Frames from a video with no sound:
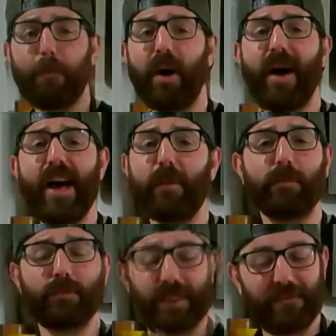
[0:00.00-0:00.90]
But hey,
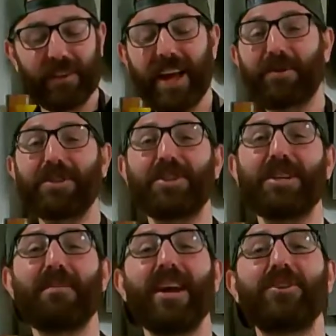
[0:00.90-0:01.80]
if you like what you
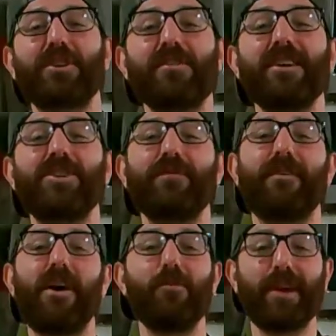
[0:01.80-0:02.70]
see, make sure that you
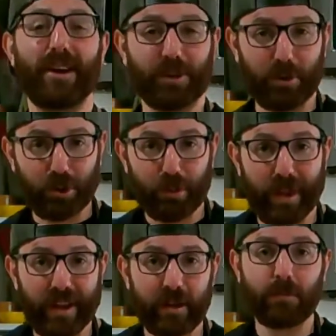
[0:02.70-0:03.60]
follow me on social
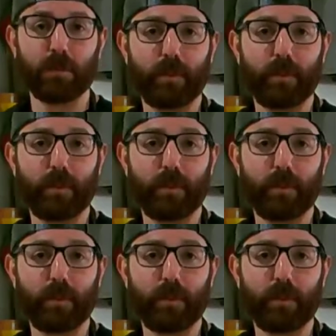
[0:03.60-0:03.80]
media.